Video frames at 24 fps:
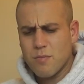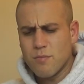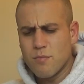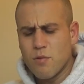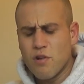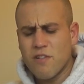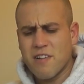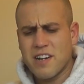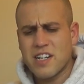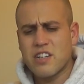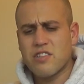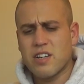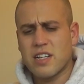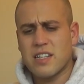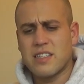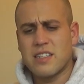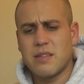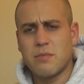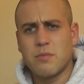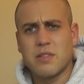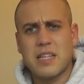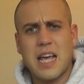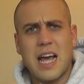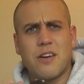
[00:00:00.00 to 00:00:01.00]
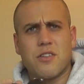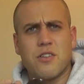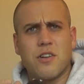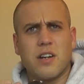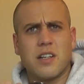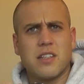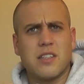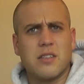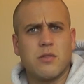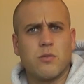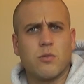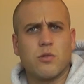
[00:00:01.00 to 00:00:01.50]
More interesting was how
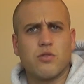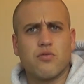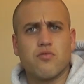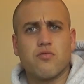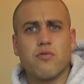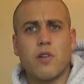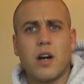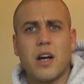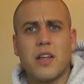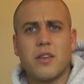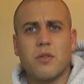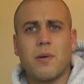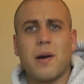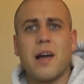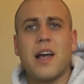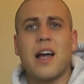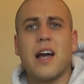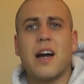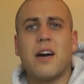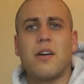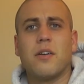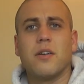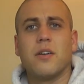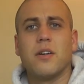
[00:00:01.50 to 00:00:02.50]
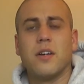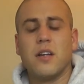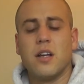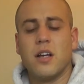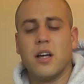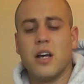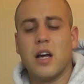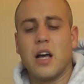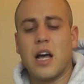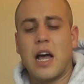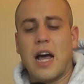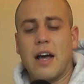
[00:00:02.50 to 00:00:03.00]
nice it was right the way out
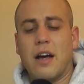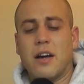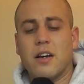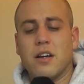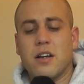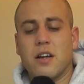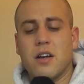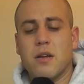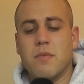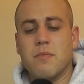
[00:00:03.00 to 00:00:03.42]
at